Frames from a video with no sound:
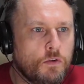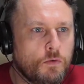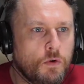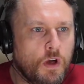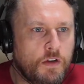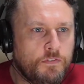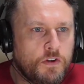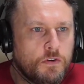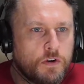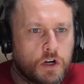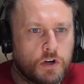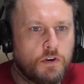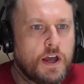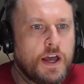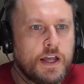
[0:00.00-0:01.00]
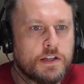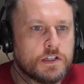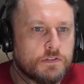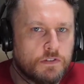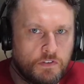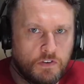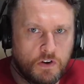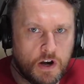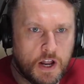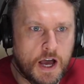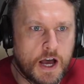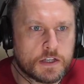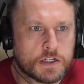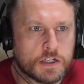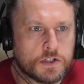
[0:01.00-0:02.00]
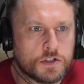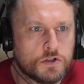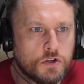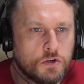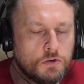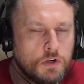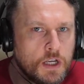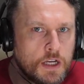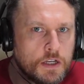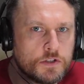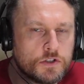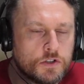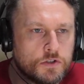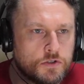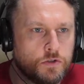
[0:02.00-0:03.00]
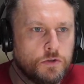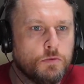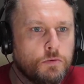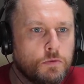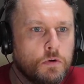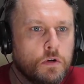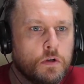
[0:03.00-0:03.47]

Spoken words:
if you're a creative, if you're an artist, you need to do